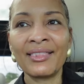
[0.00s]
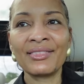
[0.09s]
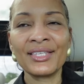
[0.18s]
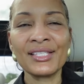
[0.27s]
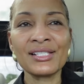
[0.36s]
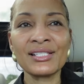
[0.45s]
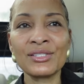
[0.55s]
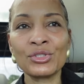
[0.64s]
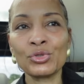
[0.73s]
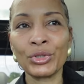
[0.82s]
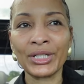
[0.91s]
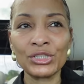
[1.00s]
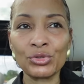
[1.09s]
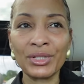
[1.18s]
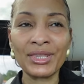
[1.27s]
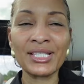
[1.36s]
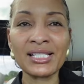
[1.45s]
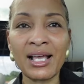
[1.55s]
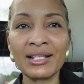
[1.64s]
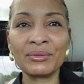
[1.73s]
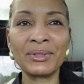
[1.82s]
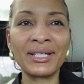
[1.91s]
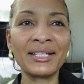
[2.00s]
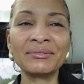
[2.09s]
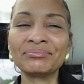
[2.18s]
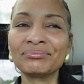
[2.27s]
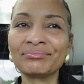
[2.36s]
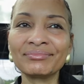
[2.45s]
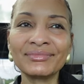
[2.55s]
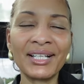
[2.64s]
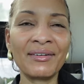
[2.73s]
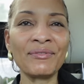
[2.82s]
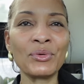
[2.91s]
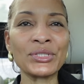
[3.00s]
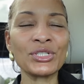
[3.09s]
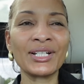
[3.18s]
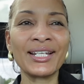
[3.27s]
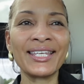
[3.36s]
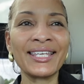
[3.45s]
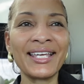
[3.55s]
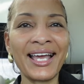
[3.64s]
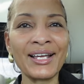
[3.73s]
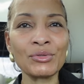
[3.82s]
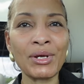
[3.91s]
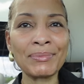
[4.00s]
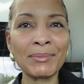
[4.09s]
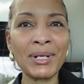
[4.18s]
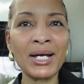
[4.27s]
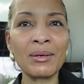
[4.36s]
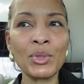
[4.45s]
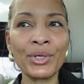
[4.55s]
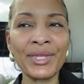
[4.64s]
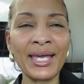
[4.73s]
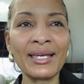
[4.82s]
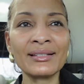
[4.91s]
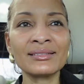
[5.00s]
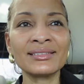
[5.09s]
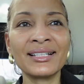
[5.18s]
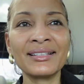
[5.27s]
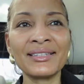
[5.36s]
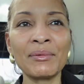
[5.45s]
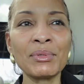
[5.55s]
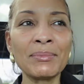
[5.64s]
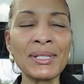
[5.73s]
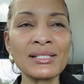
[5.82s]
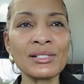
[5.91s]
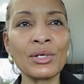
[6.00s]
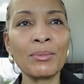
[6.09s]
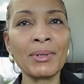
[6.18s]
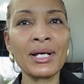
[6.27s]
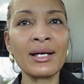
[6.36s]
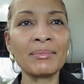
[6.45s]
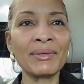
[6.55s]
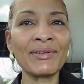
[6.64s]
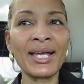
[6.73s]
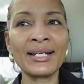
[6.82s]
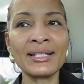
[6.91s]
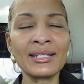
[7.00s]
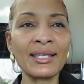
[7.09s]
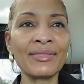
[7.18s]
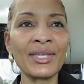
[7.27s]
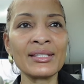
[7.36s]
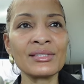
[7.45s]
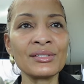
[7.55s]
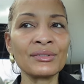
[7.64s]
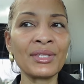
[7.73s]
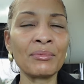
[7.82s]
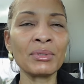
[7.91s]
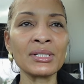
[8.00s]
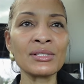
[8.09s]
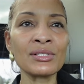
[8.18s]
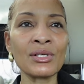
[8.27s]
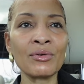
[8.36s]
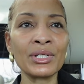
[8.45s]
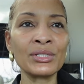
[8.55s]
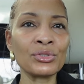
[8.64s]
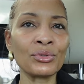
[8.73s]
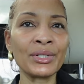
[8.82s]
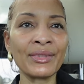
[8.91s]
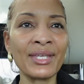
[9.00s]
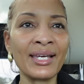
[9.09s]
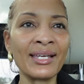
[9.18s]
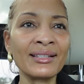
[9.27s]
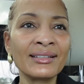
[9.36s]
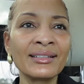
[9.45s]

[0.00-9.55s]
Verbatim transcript: this trick-or-treat, this Halloween, unfortunately, I dropped the bomb on that. That would have been so bomb if I had a did that too. They would have so enjoyed that.